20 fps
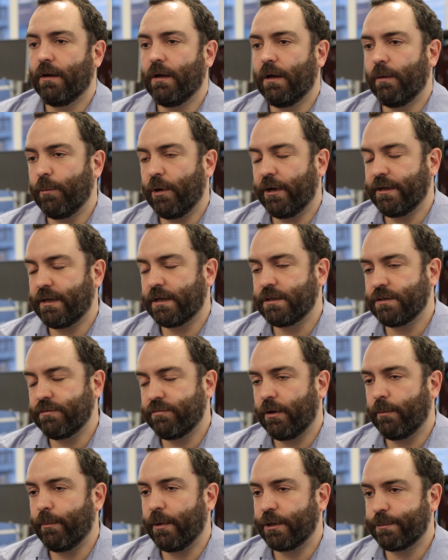
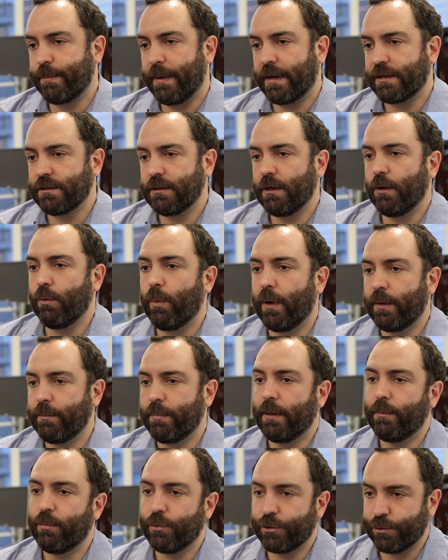identify much better
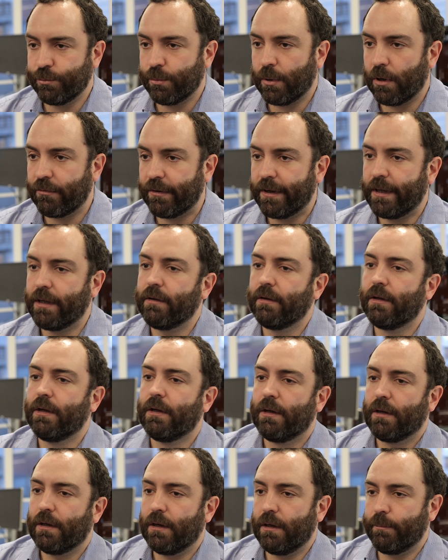when people should worry
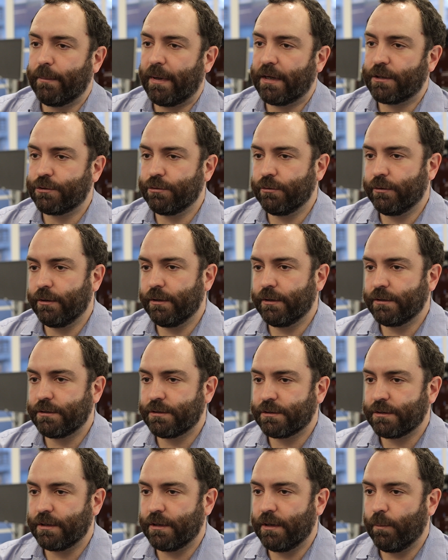and make sure
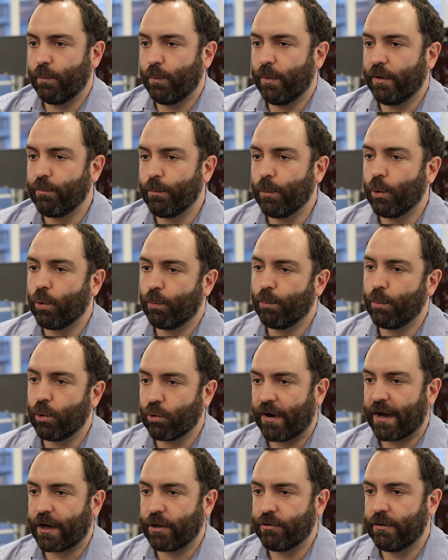that we're
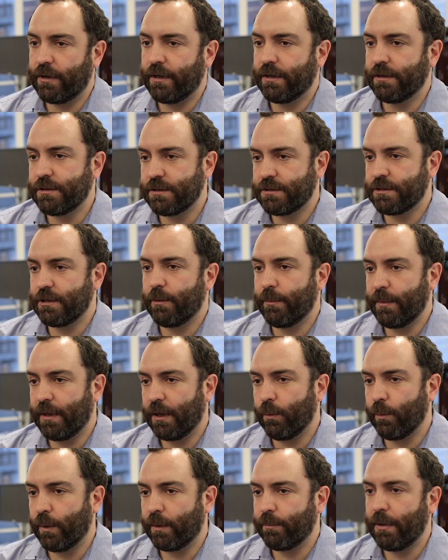more accurate in
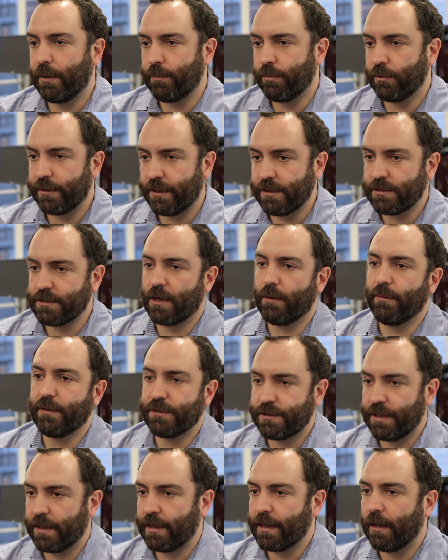determining when people need to go
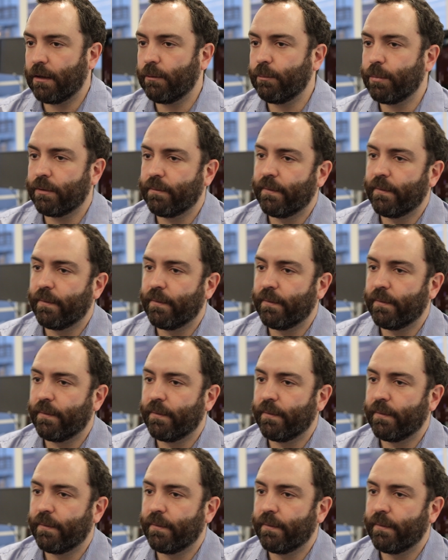and seek help.